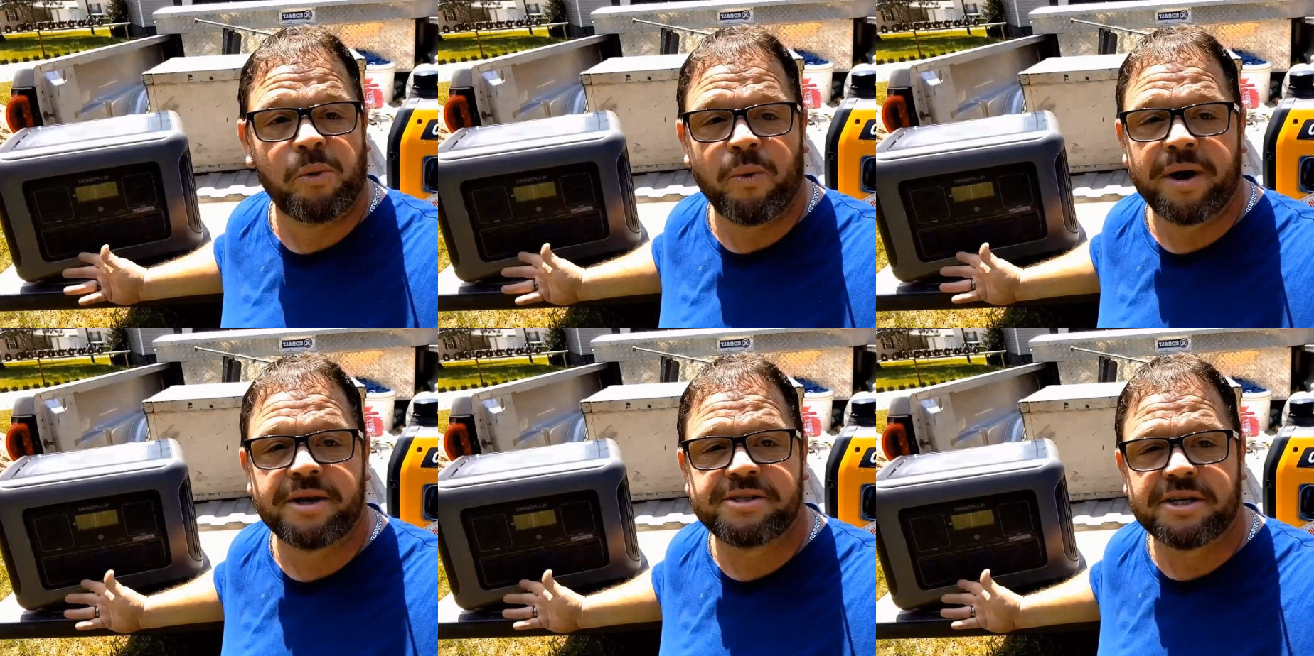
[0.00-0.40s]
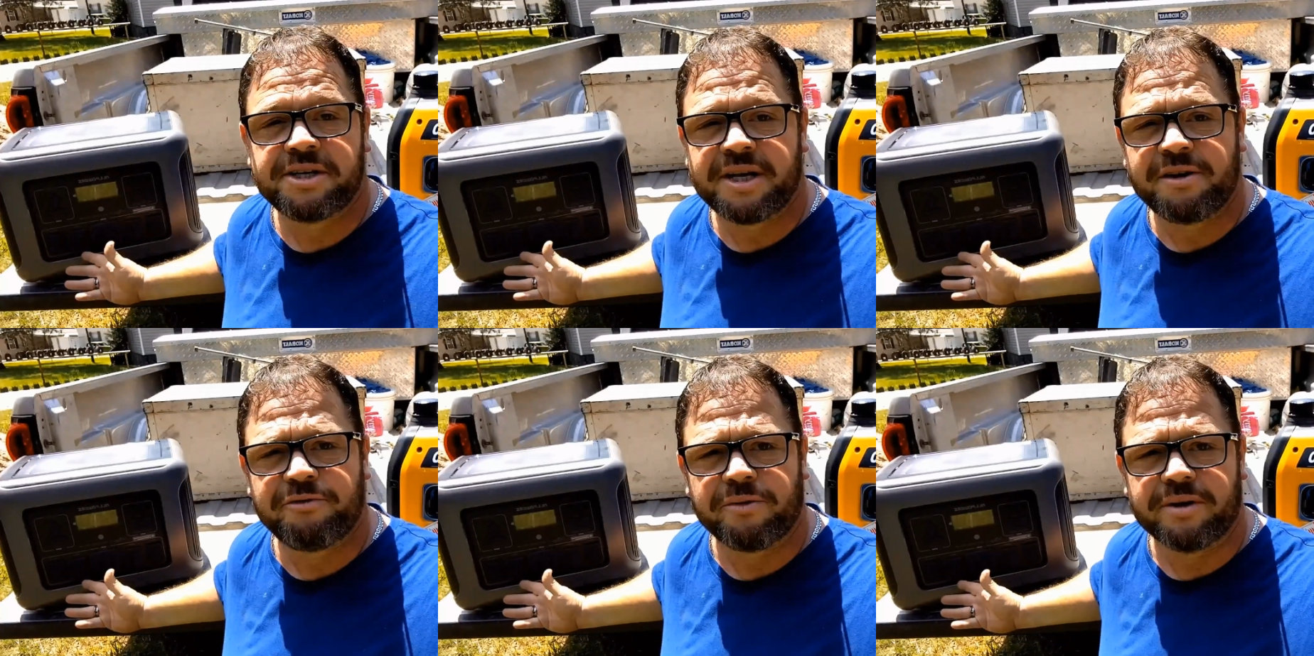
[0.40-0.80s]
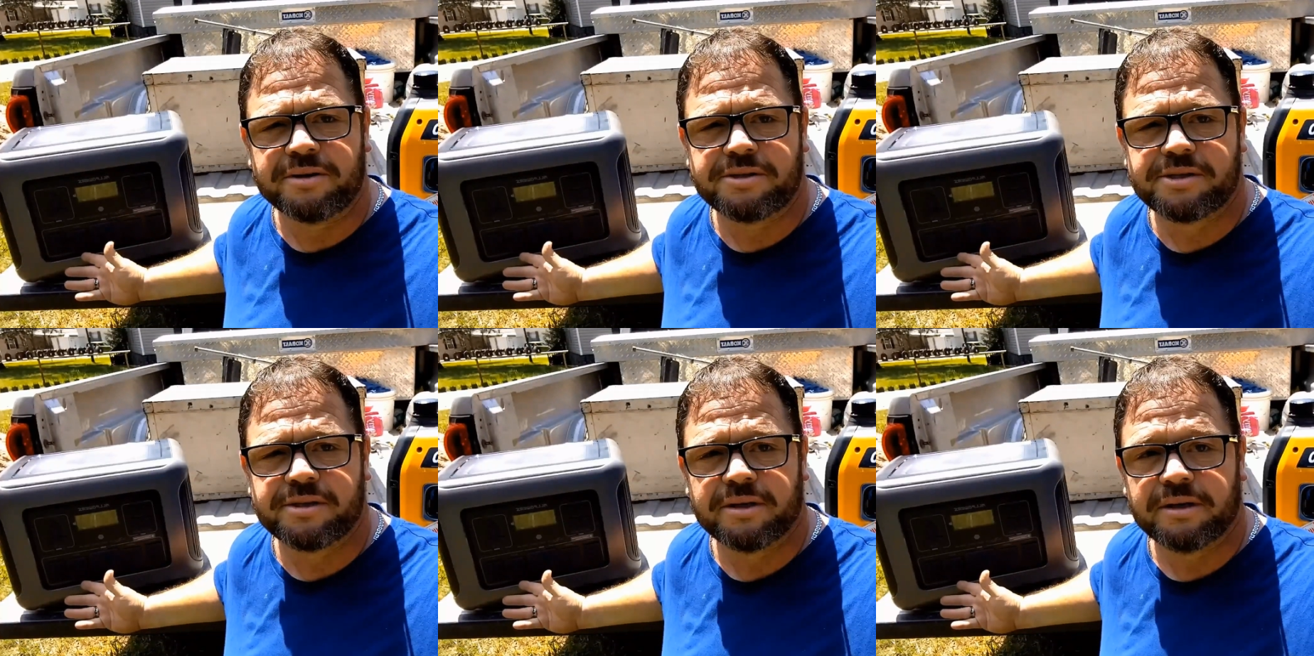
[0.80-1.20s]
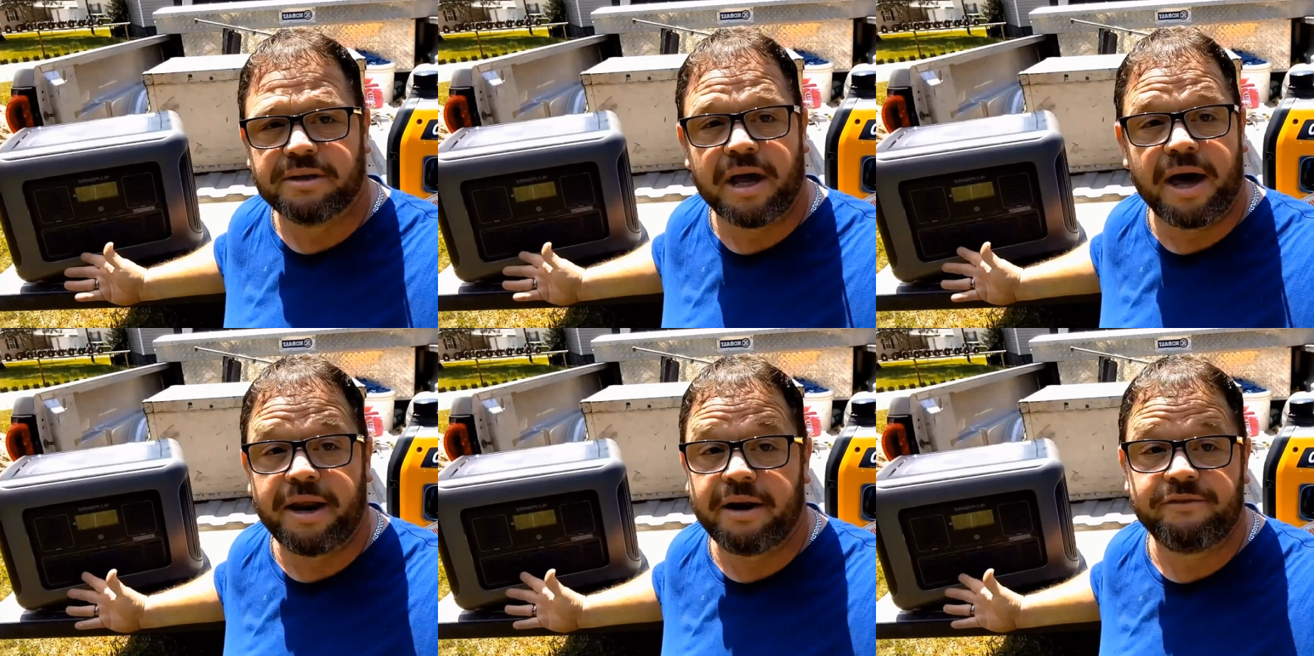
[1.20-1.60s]
But what is the difference?
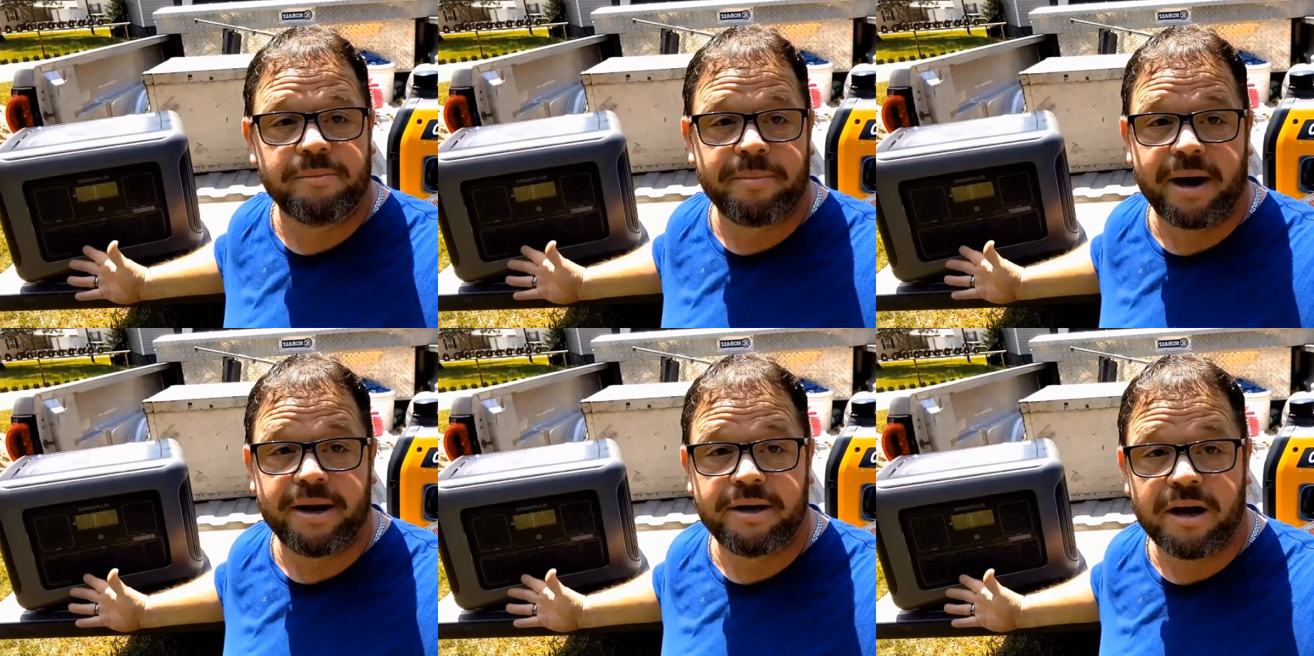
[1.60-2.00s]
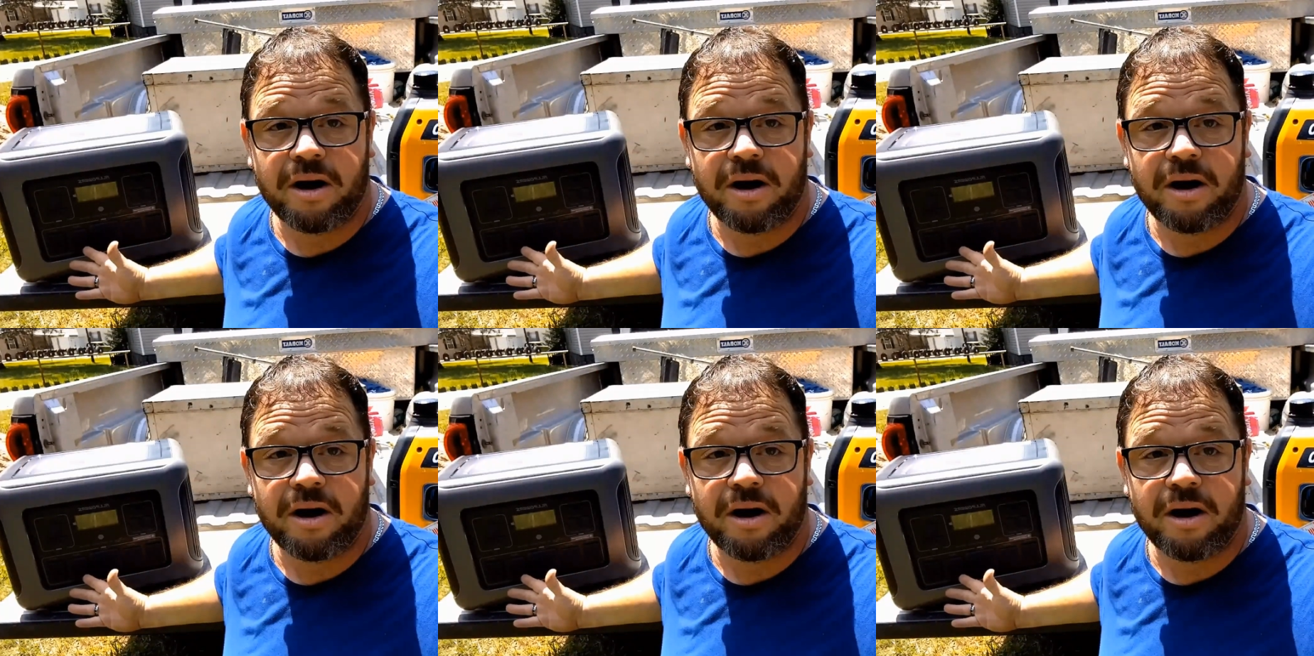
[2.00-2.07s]
Not everybody